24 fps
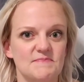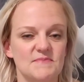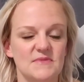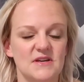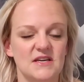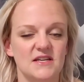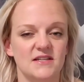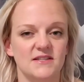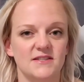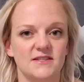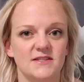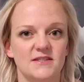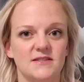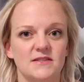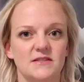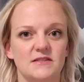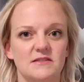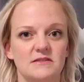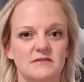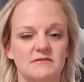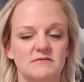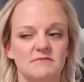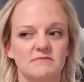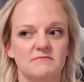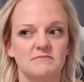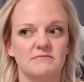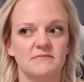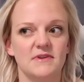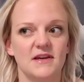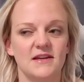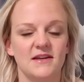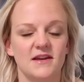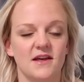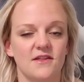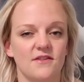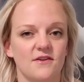It's
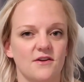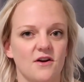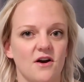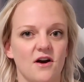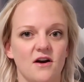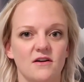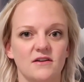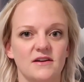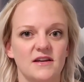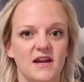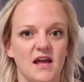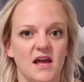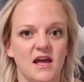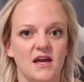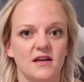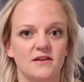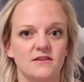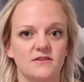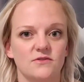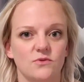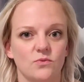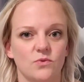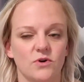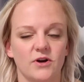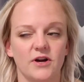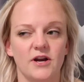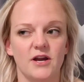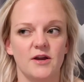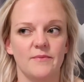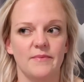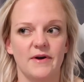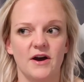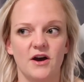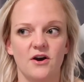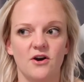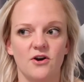another holiday to worry
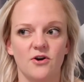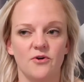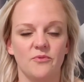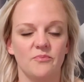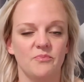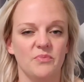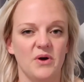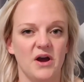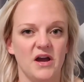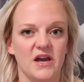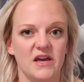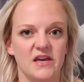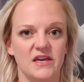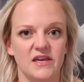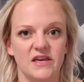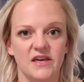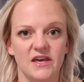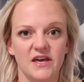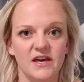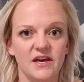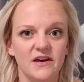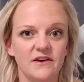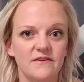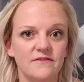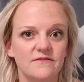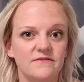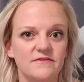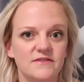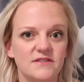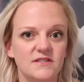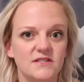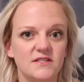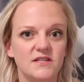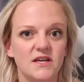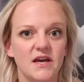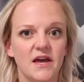about buying
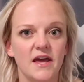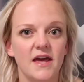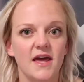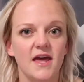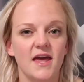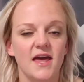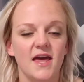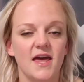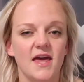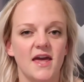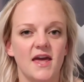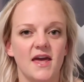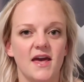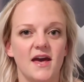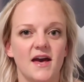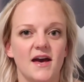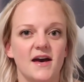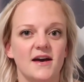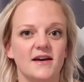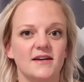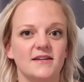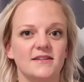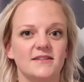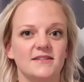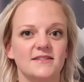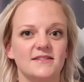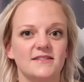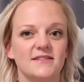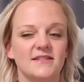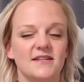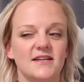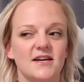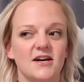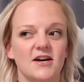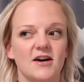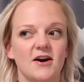gifts, and
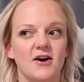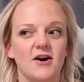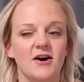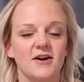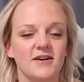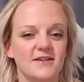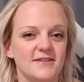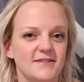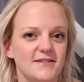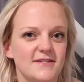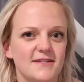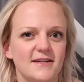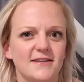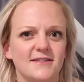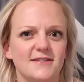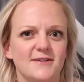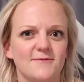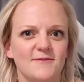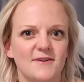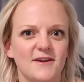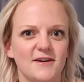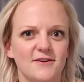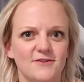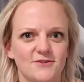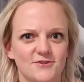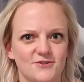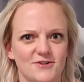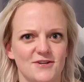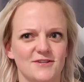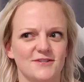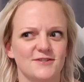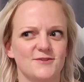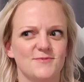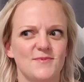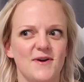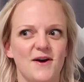honestly that's something I
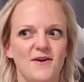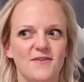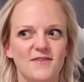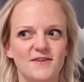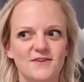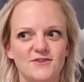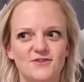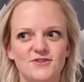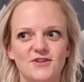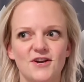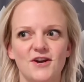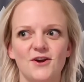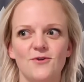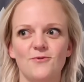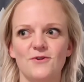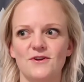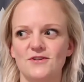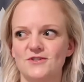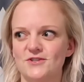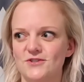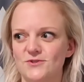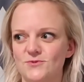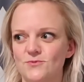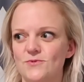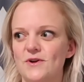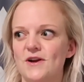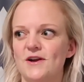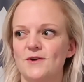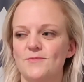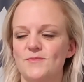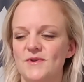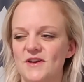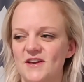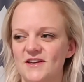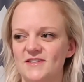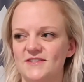stressed about this year, which is
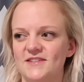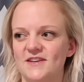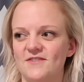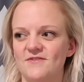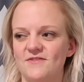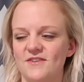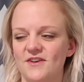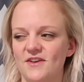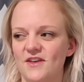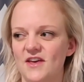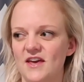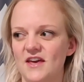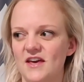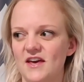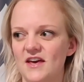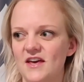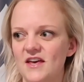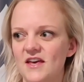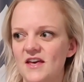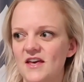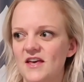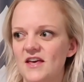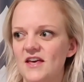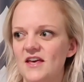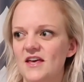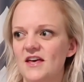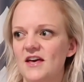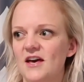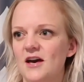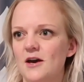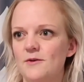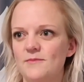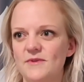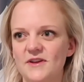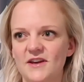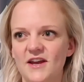weird because I feel like,
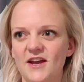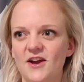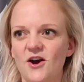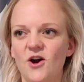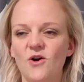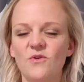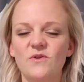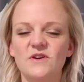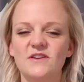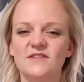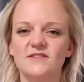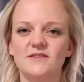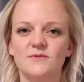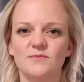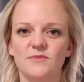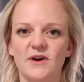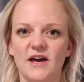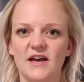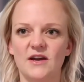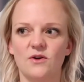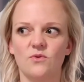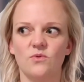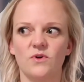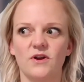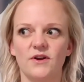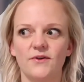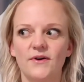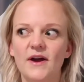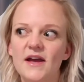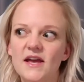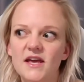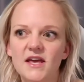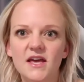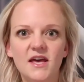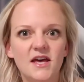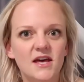I mean, I always am like, what do
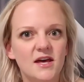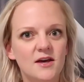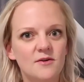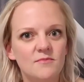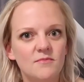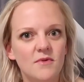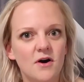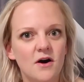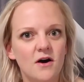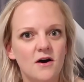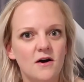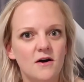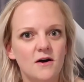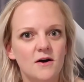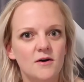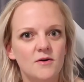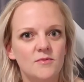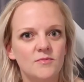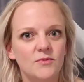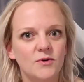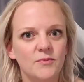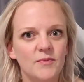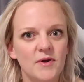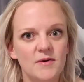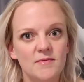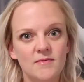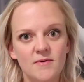I get Mom or my